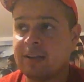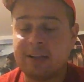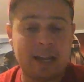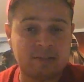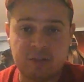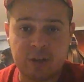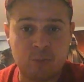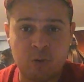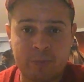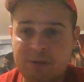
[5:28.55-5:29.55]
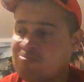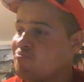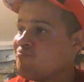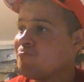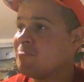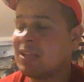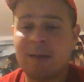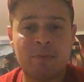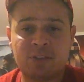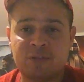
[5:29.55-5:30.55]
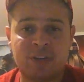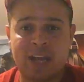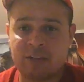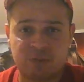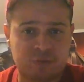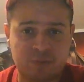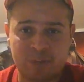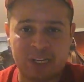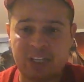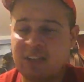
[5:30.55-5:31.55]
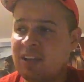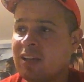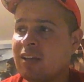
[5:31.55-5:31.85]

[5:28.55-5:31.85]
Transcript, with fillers: Nice looking woman, not much of an actress for me.